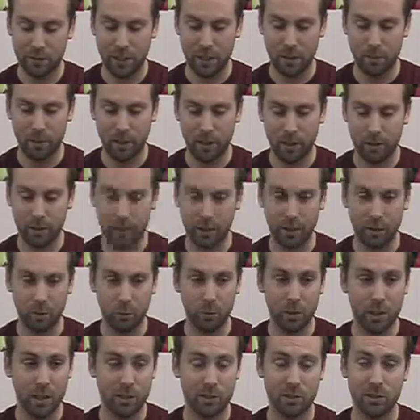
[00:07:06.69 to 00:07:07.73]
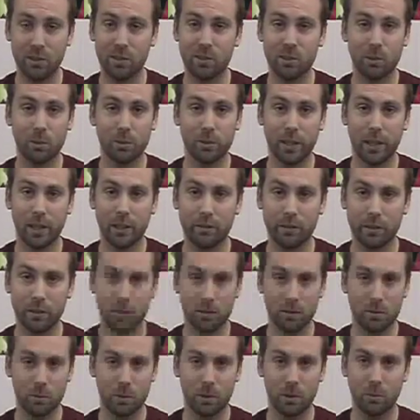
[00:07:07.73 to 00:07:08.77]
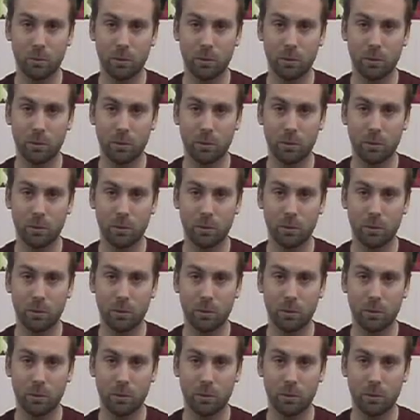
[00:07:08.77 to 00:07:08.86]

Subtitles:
came out, and we actually sold out of it this week.